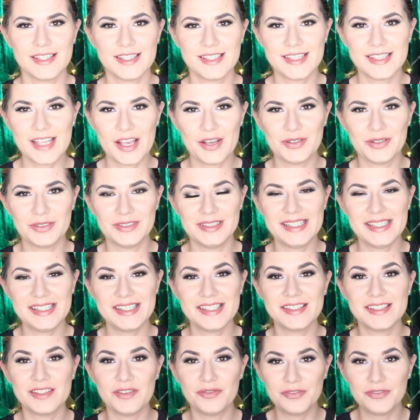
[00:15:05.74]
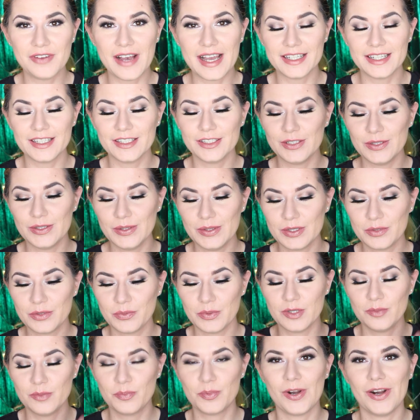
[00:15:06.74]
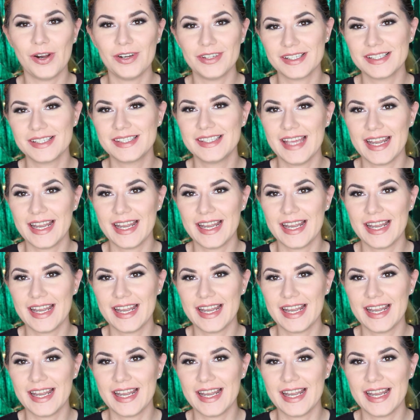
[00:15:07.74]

So this is the final look with the product